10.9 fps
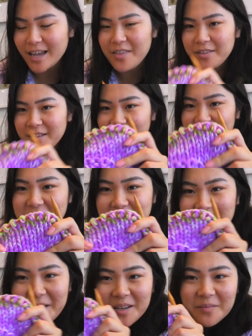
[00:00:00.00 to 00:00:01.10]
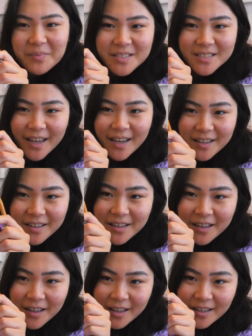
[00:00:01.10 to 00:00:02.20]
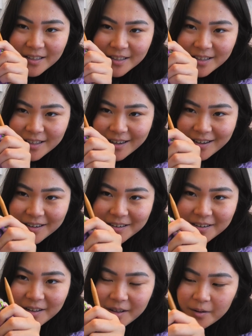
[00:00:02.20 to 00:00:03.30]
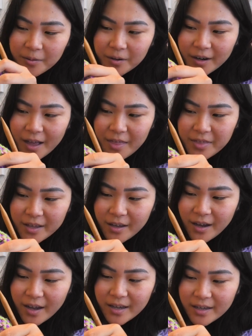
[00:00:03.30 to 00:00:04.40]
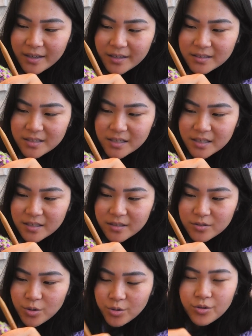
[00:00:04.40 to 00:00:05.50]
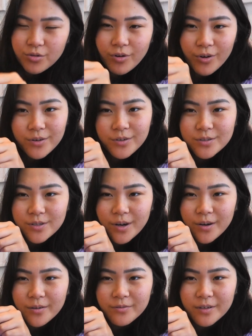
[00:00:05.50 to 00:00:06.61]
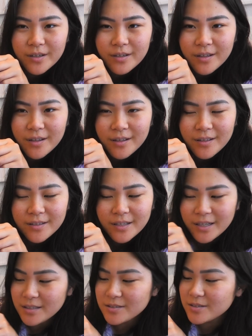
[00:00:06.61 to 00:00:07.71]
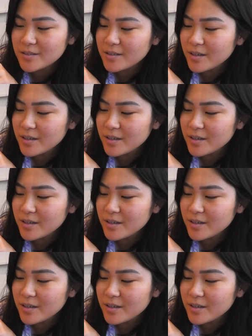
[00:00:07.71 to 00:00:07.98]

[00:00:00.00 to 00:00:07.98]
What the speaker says: I think I actually made a mistake here, where I think I did 2 rows of knits.